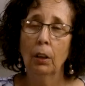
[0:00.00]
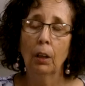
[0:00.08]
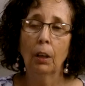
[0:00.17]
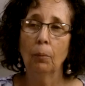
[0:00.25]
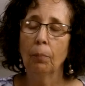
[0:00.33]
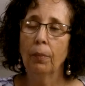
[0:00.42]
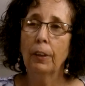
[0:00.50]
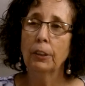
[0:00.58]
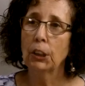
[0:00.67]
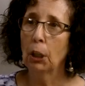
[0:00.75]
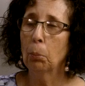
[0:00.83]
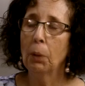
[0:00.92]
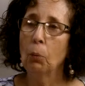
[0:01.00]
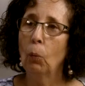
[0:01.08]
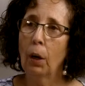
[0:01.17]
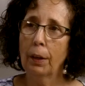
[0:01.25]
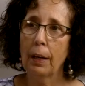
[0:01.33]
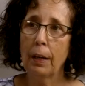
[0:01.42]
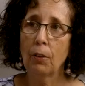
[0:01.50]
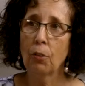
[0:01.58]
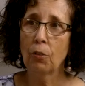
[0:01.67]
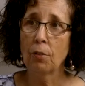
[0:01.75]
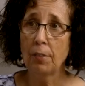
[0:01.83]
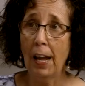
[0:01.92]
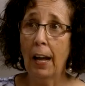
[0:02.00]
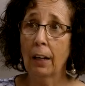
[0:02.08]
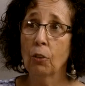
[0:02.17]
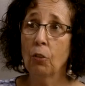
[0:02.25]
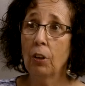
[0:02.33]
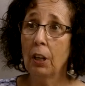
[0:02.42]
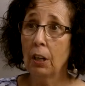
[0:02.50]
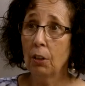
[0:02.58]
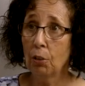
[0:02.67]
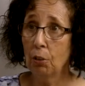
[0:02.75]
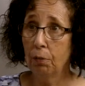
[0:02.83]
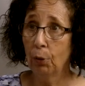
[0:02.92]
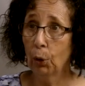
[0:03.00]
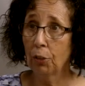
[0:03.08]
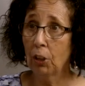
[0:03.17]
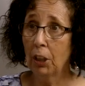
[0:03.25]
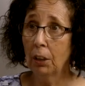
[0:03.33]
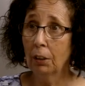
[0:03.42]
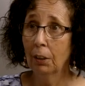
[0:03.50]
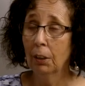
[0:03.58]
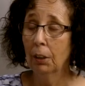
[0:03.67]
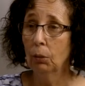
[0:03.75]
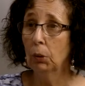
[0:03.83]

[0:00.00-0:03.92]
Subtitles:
The gentleman wanted his dad's DD-214,